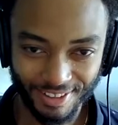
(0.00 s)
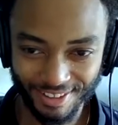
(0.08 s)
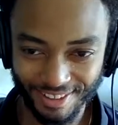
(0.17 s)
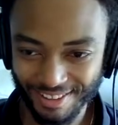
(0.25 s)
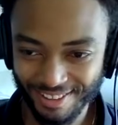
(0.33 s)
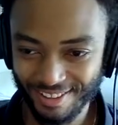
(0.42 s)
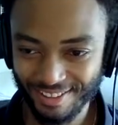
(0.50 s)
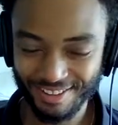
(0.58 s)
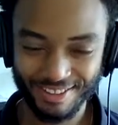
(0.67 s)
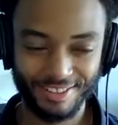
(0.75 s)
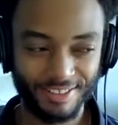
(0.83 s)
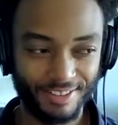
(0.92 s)

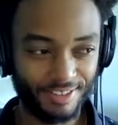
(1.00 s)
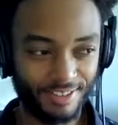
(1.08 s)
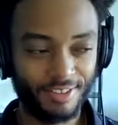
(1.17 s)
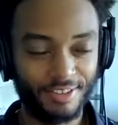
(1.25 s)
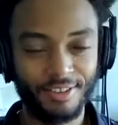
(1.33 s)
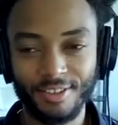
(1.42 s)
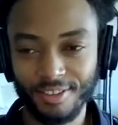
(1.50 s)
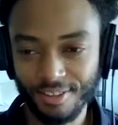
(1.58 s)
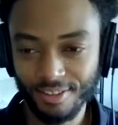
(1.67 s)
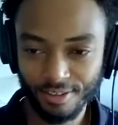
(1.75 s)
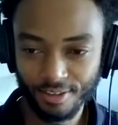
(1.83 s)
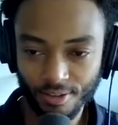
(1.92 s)

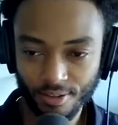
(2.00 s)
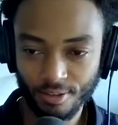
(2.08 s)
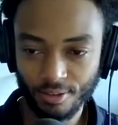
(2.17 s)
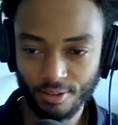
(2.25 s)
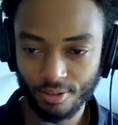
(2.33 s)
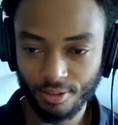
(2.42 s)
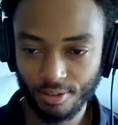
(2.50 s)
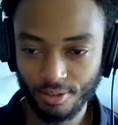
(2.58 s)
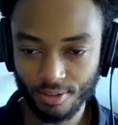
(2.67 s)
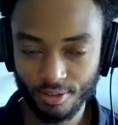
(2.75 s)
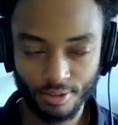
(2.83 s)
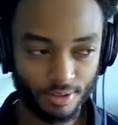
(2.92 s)

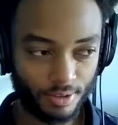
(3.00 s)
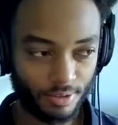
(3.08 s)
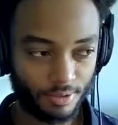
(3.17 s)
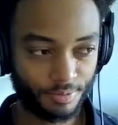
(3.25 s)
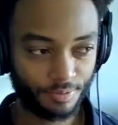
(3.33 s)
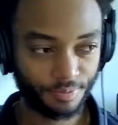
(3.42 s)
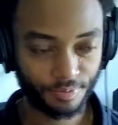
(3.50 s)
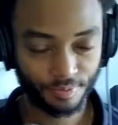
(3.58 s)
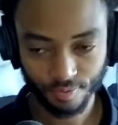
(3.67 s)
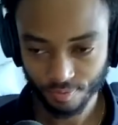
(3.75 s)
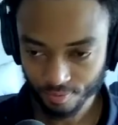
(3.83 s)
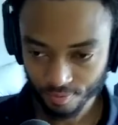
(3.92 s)

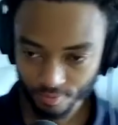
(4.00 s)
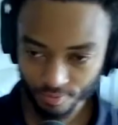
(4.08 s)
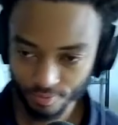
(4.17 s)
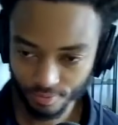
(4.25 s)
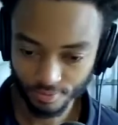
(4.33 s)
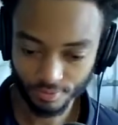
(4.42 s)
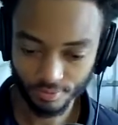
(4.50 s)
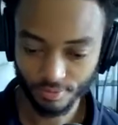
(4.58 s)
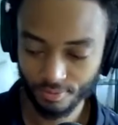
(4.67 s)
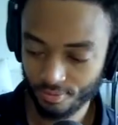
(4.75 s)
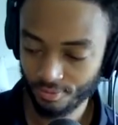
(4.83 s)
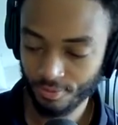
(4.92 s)

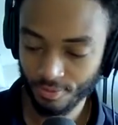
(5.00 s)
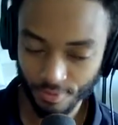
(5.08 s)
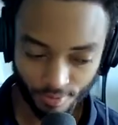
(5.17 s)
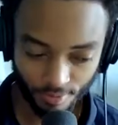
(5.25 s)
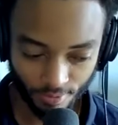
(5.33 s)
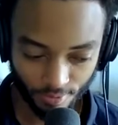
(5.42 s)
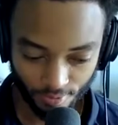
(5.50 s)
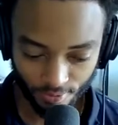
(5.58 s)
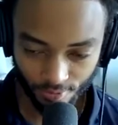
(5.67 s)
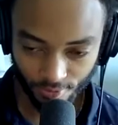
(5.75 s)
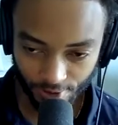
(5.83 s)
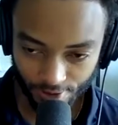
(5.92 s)

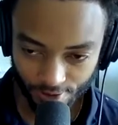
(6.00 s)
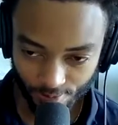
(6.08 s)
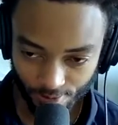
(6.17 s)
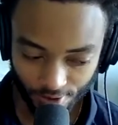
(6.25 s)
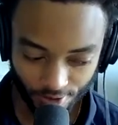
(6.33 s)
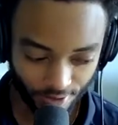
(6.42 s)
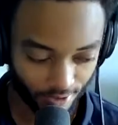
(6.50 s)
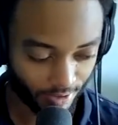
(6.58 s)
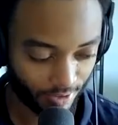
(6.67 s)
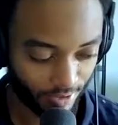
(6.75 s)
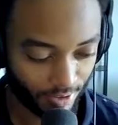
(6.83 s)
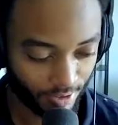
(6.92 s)

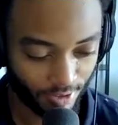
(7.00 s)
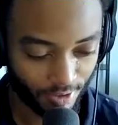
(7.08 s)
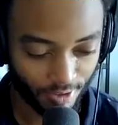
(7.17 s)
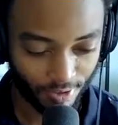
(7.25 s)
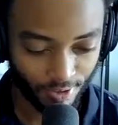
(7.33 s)
This person isn't speaking.